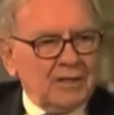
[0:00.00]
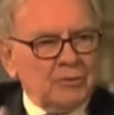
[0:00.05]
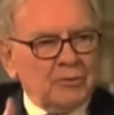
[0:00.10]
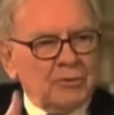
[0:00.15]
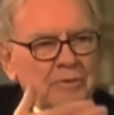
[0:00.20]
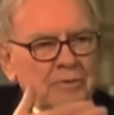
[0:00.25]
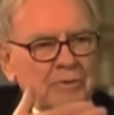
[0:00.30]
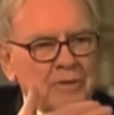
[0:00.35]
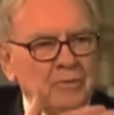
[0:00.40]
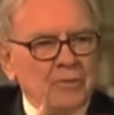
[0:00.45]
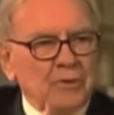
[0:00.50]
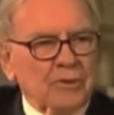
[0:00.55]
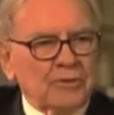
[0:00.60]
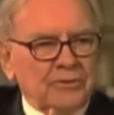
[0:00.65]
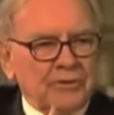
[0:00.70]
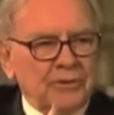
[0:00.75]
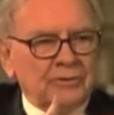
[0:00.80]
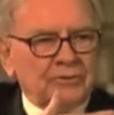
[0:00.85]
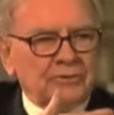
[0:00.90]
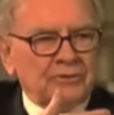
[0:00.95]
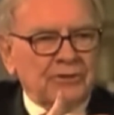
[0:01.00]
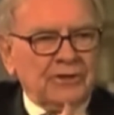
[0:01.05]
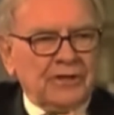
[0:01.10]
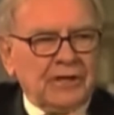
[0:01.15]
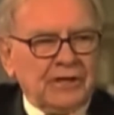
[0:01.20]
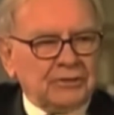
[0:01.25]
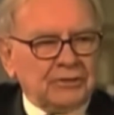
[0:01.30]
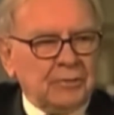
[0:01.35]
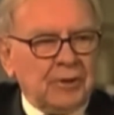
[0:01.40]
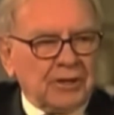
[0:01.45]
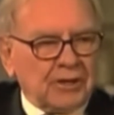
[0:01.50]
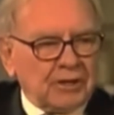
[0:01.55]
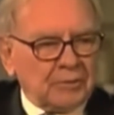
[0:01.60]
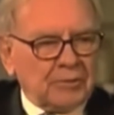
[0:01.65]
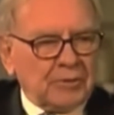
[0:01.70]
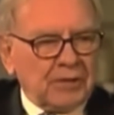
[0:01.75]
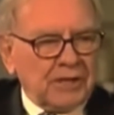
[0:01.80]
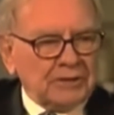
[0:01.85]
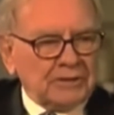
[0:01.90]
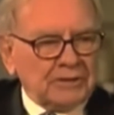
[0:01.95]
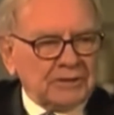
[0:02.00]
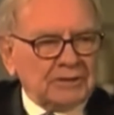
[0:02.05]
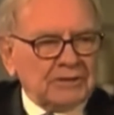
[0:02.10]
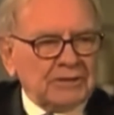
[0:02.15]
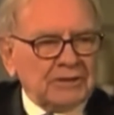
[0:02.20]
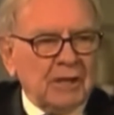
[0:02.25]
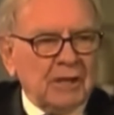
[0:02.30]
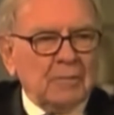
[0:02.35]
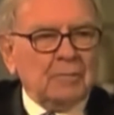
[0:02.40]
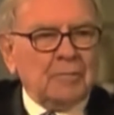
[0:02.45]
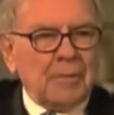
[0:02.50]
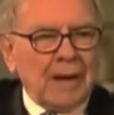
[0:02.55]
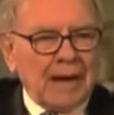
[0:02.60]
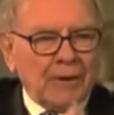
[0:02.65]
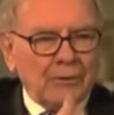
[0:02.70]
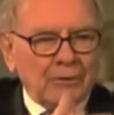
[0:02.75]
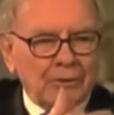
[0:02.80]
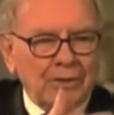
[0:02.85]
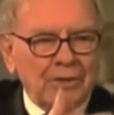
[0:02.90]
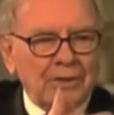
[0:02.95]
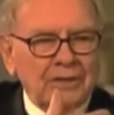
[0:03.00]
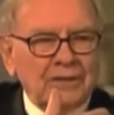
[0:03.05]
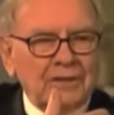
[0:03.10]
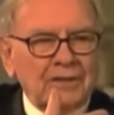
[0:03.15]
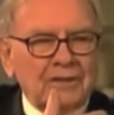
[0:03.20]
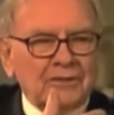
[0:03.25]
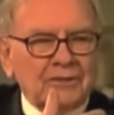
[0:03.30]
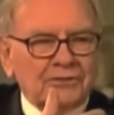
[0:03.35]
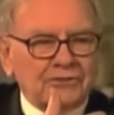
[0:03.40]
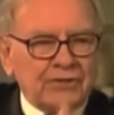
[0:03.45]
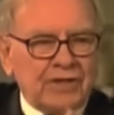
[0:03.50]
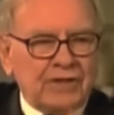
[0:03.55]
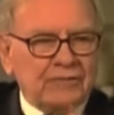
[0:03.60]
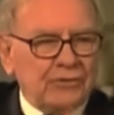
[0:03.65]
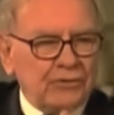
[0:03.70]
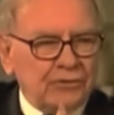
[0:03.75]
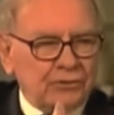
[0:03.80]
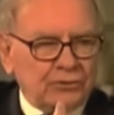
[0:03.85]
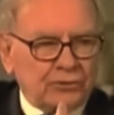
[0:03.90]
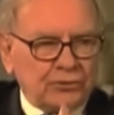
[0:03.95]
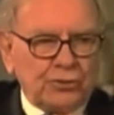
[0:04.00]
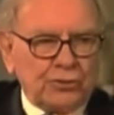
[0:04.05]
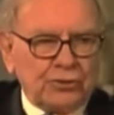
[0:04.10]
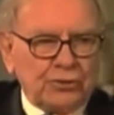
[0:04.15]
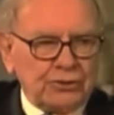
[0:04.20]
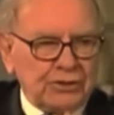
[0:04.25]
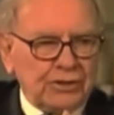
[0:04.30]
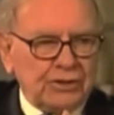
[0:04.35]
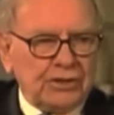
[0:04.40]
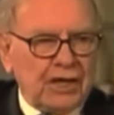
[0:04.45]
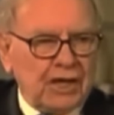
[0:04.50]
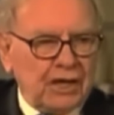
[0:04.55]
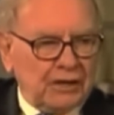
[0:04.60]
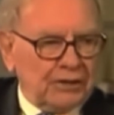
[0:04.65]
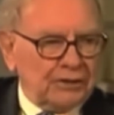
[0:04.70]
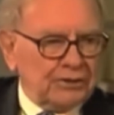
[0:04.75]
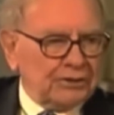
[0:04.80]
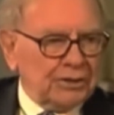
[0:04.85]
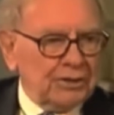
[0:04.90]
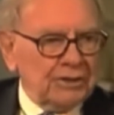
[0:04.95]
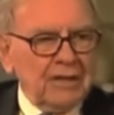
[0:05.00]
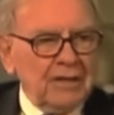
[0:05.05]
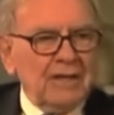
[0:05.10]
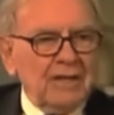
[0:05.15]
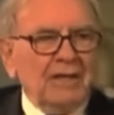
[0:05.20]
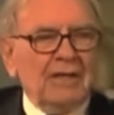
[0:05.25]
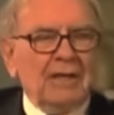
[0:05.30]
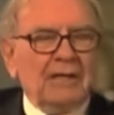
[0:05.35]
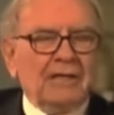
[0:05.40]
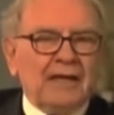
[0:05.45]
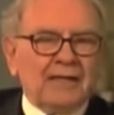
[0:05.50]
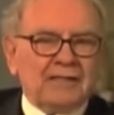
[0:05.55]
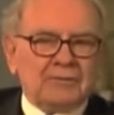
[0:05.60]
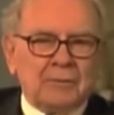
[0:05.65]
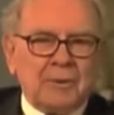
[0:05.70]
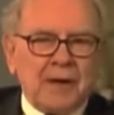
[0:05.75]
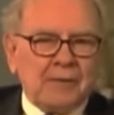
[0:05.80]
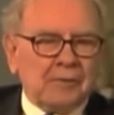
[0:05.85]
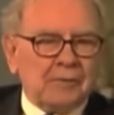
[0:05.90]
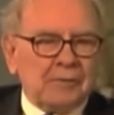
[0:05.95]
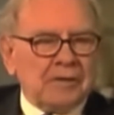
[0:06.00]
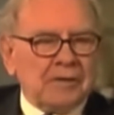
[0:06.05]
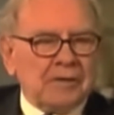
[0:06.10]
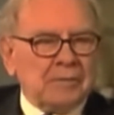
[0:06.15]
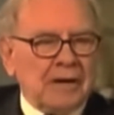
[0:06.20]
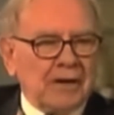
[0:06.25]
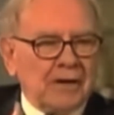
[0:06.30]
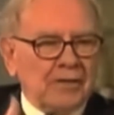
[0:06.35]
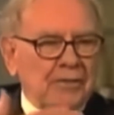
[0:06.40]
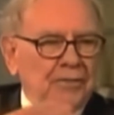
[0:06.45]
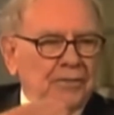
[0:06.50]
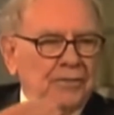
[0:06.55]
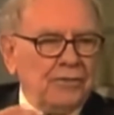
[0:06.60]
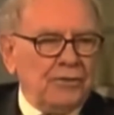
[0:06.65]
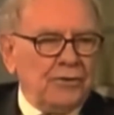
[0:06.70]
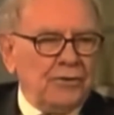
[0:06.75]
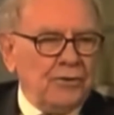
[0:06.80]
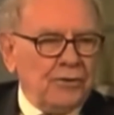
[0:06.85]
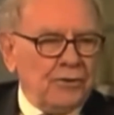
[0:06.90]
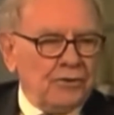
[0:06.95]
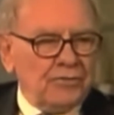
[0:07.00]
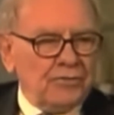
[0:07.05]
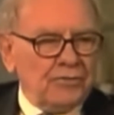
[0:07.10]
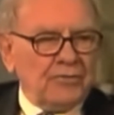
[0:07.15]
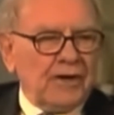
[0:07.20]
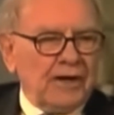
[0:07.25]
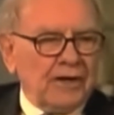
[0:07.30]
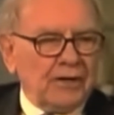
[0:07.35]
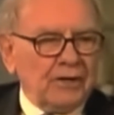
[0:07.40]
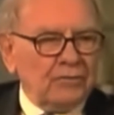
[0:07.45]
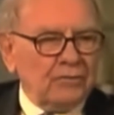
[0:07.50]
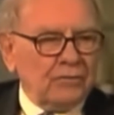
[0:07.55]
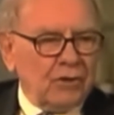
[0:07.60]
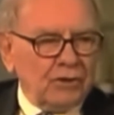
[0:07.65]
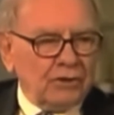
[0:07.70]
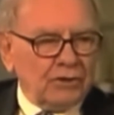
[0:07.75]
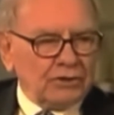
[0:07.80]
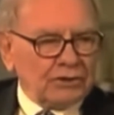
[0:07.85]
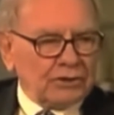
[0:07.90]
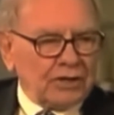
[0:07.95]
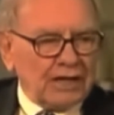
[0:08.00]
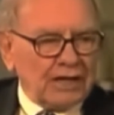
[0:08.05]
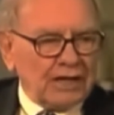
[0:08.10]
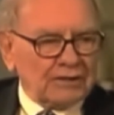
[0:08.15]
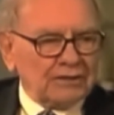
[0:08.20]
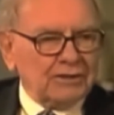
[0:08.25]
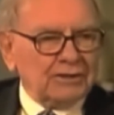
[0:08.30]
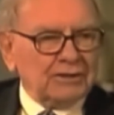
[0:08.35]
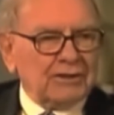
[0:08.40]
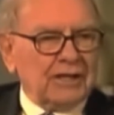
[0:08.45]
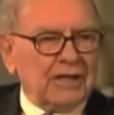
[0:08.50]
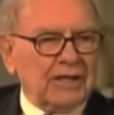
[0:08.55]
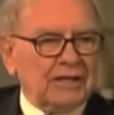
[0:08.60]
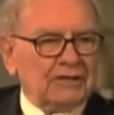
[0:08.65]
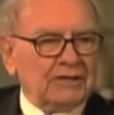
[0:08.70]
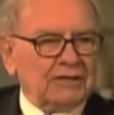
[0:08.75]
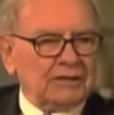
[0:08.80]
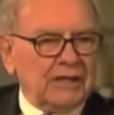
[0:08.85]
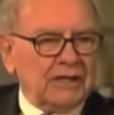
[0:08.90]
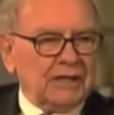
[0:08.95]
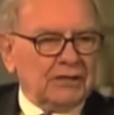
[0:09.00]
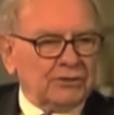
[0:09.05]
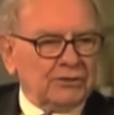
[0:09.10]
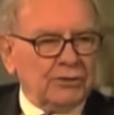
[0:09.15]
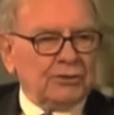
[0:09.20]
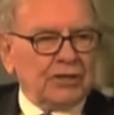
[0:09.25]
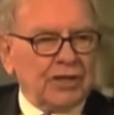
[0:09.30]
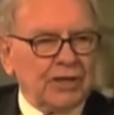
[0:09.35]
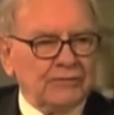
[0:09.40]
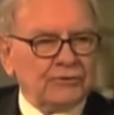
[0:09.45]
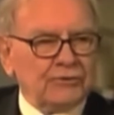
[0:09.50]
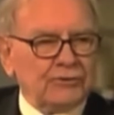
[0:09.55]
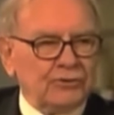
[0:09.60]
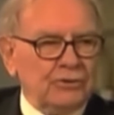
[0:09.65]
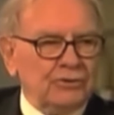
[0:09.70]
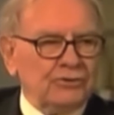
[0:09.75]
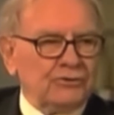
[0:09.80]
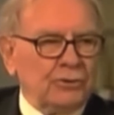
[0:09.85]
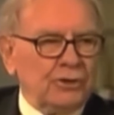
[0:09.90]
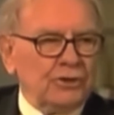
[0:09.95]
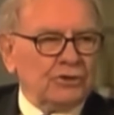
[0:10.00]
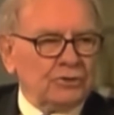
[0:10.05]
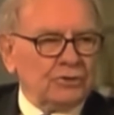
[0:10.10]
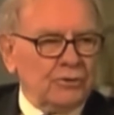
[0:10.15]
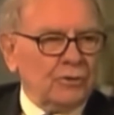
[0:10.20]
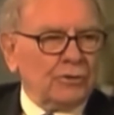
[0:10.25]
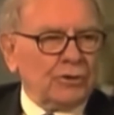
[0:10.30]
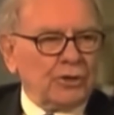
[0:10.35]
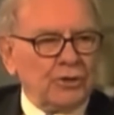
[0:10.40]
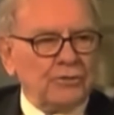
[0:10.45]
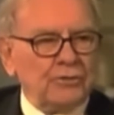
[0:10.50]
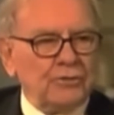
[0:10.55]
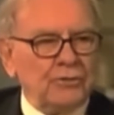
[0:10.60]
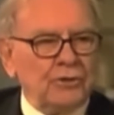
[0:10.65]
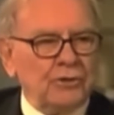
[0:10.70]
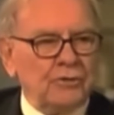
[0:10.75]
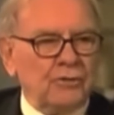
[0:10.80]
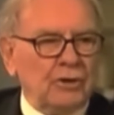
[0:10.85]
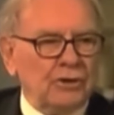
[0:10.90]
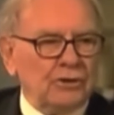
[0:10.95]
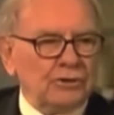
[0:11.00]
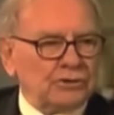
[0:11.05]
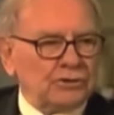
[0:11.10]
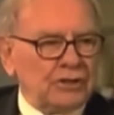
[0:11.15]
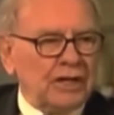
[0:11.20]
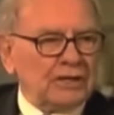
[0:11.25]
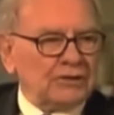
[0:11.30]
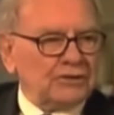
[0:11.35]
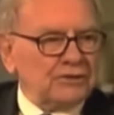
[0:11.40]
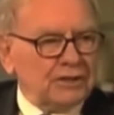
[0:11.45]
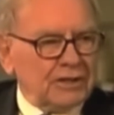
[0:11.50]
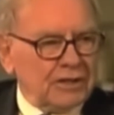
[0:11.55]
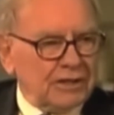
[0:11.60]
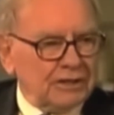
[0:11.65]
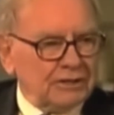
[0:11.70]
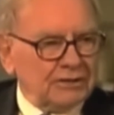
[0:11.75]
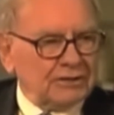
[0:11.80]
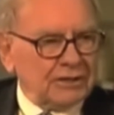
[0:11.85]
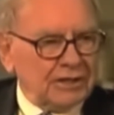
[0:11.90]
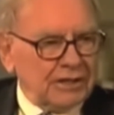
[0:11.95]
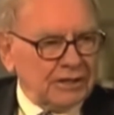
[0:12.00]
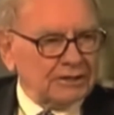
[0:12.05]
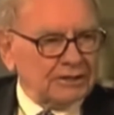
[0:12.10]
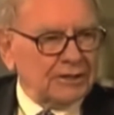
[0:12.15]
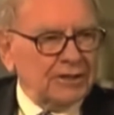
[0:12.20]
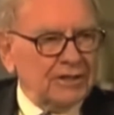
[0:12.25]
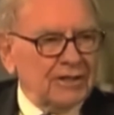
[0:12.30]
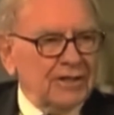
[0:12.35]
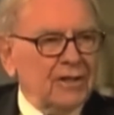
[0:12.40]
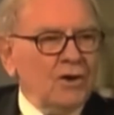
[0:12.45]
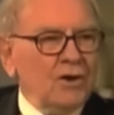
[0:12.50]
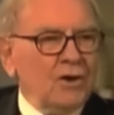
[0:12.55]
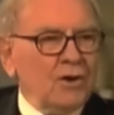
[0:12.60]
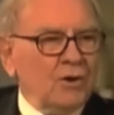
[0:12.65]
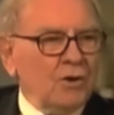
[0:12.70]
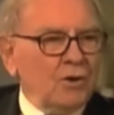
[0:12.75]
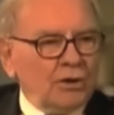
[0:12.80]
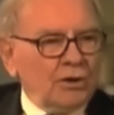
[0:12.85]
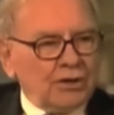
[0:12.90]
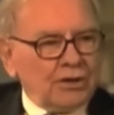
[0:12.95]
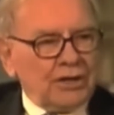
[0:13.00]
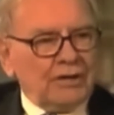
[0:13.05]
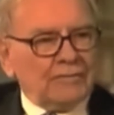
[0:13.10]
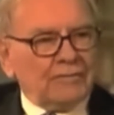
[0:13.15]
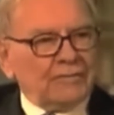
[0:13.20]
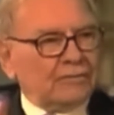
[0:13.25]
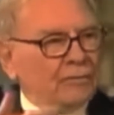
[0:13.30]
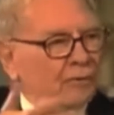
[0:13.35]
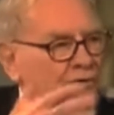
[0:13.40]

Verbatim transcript: it would be worth at today's market prices about seven trillion dollars. That's probably about a third of the value of all the stocks in the United States. So you could have a choice of owning a third of all the stocks in the United States, or you could have